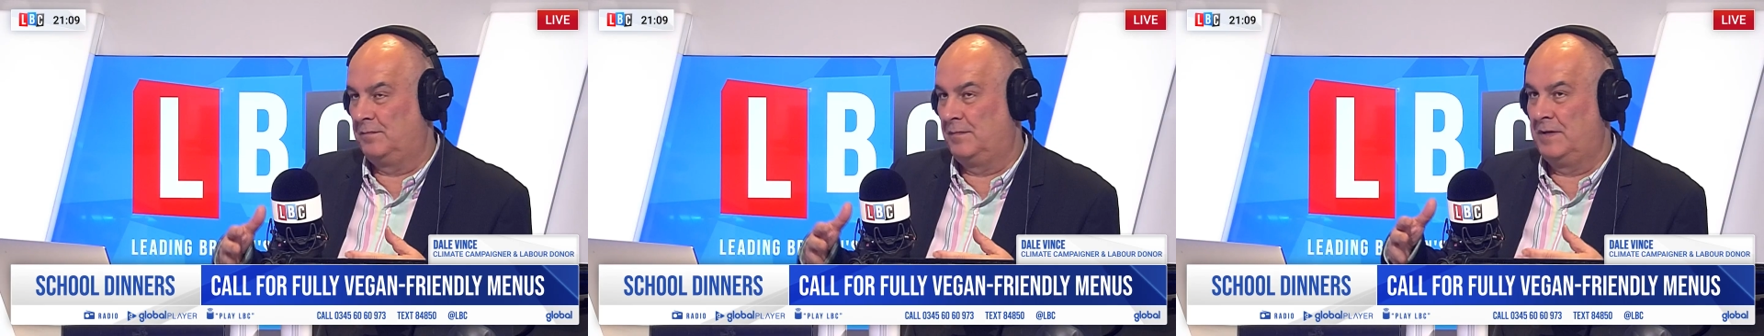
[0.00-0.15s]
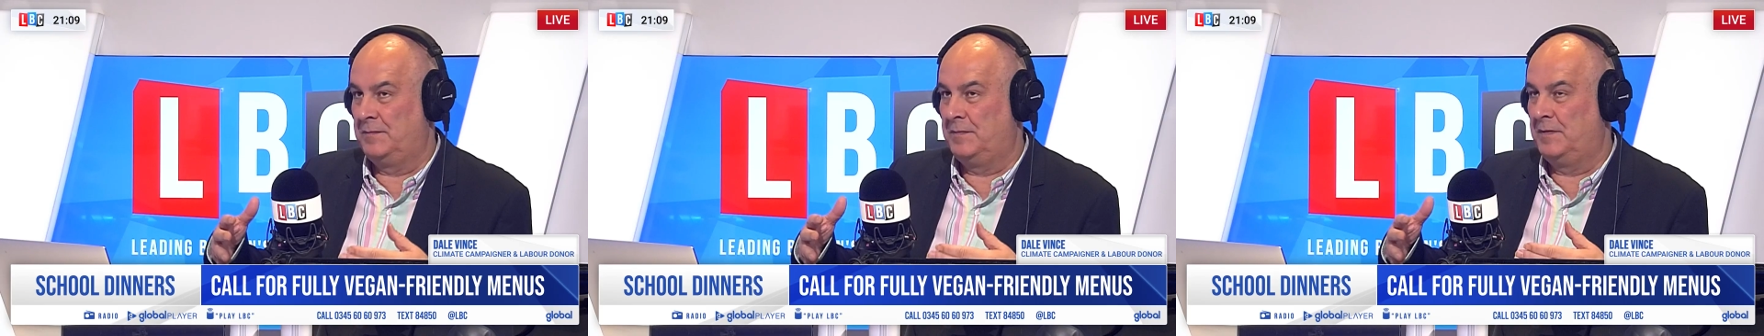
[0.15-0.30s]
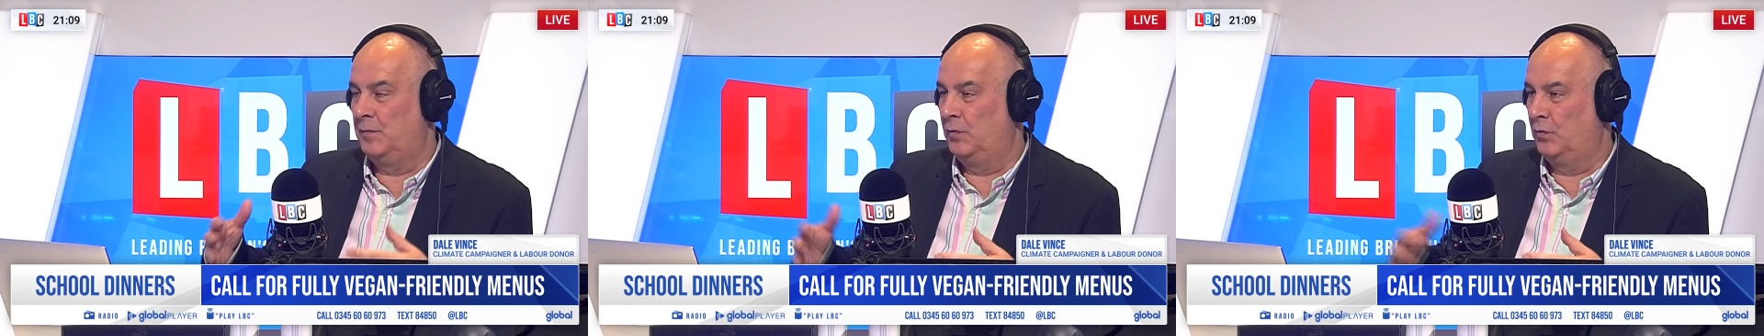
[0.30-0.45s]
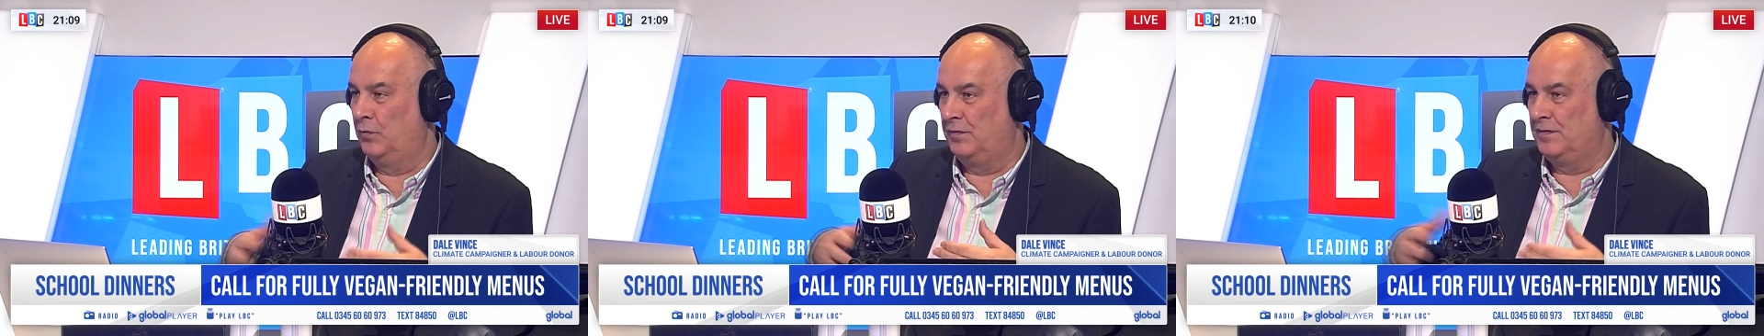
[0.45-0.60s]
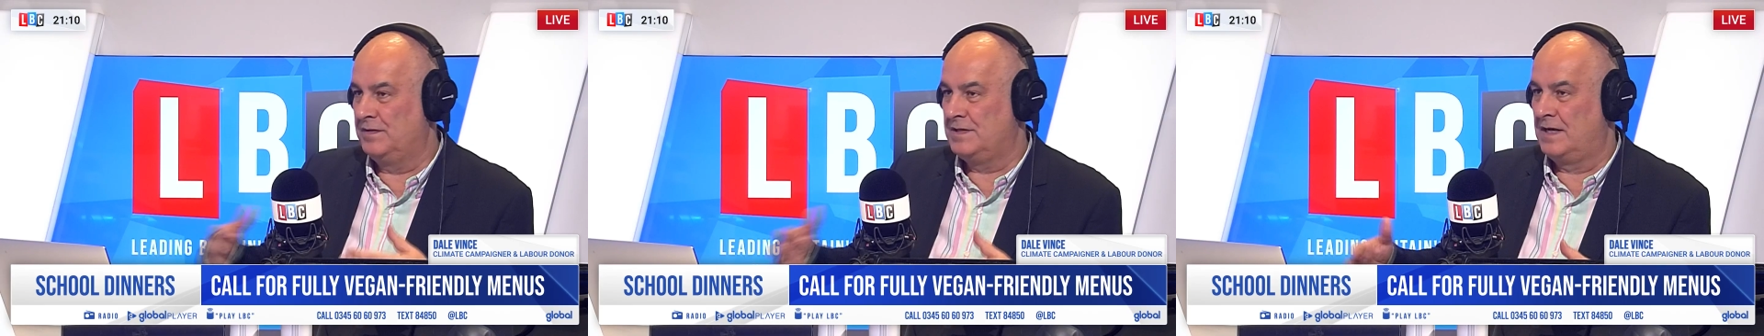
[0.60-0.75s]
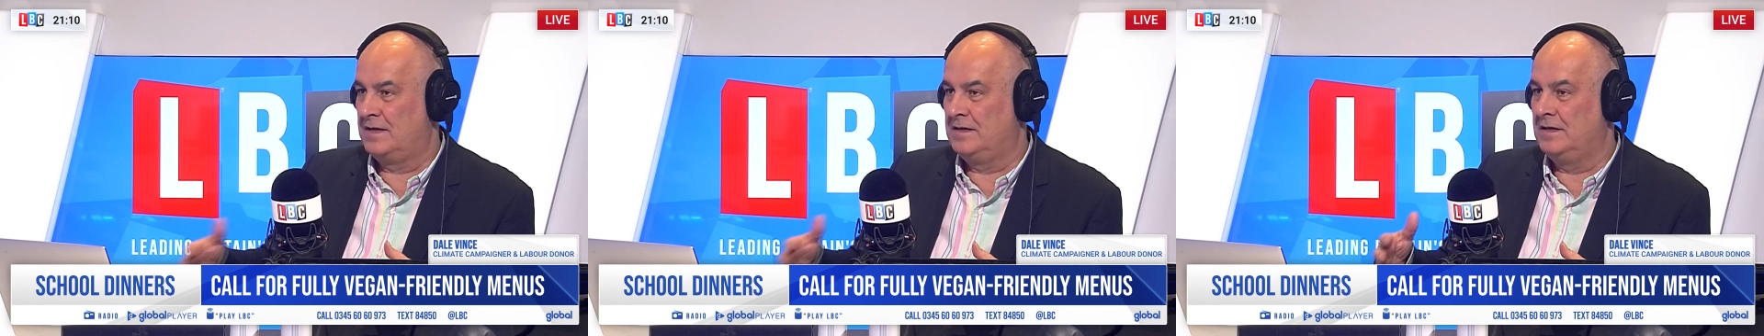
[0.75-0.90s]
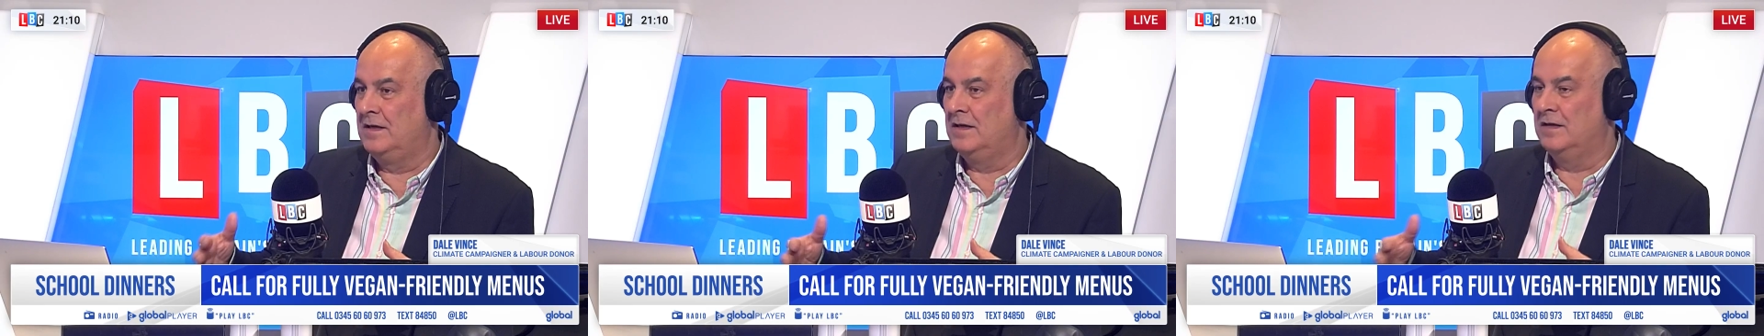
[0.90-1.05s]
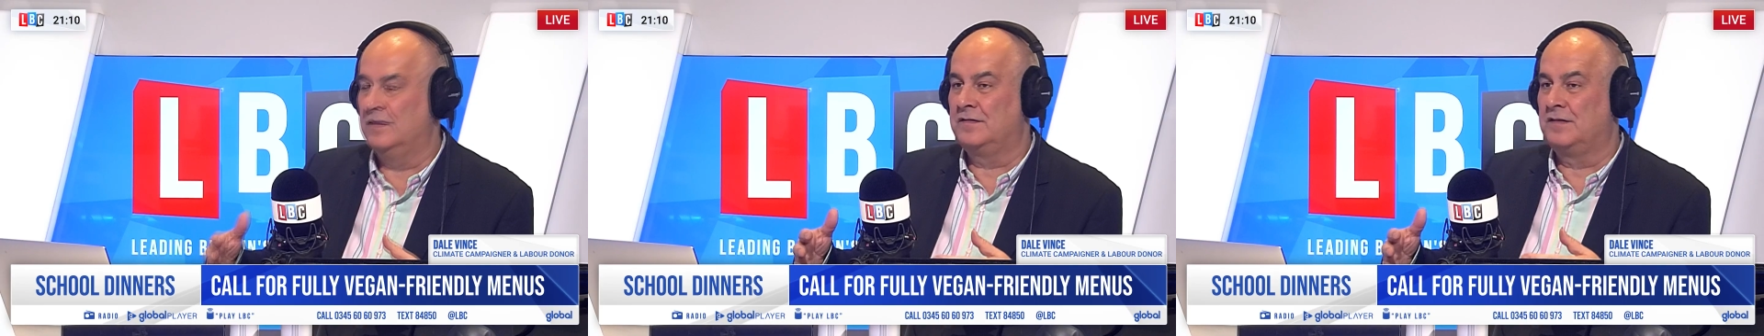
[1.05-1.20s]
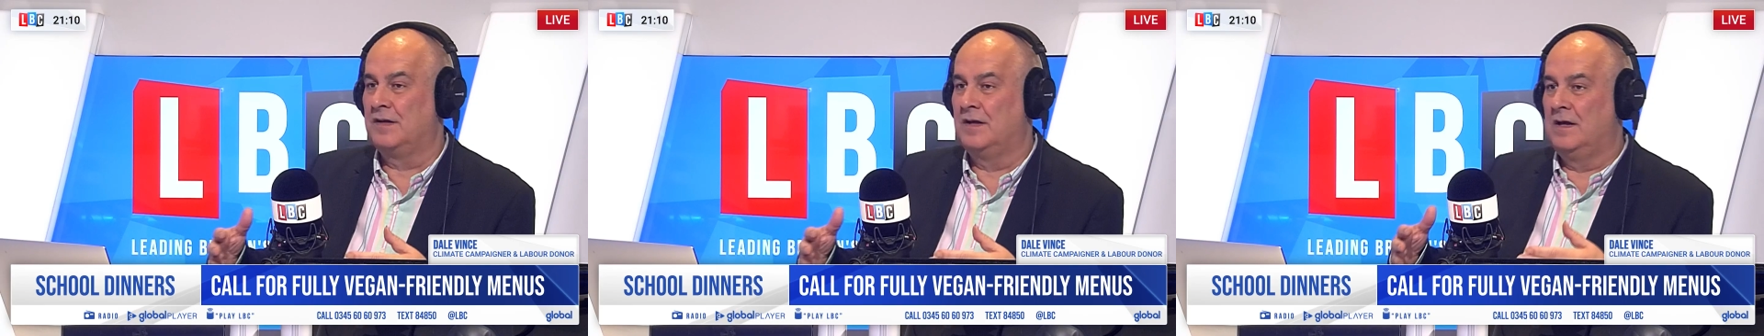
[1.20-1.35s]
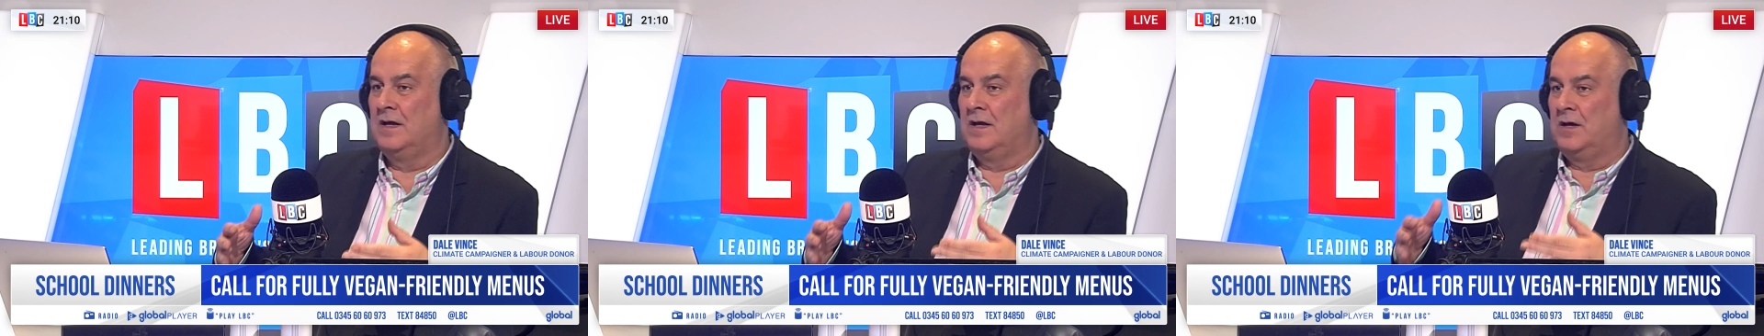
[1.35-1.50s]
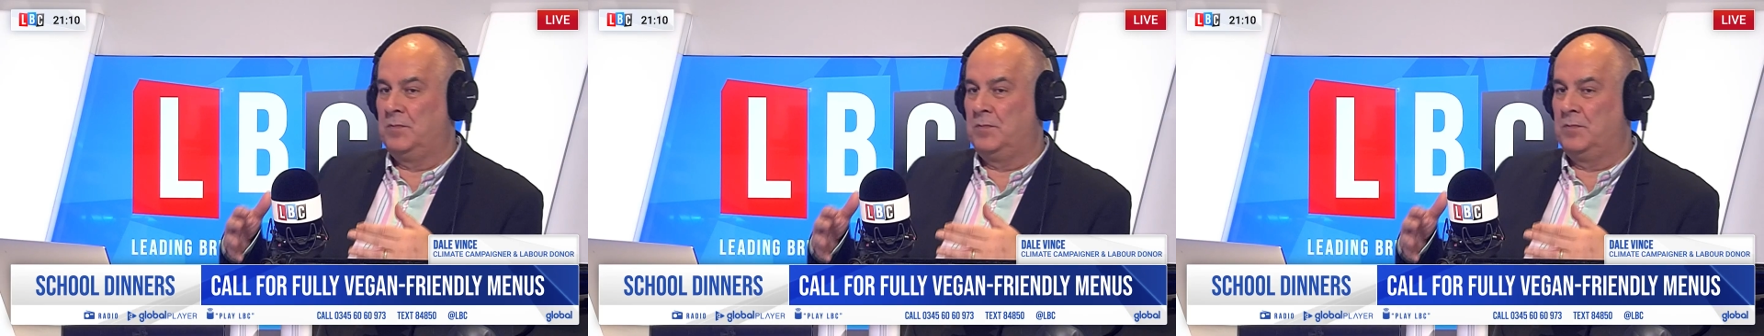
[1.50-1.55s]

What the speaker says: maybe more than 10 years,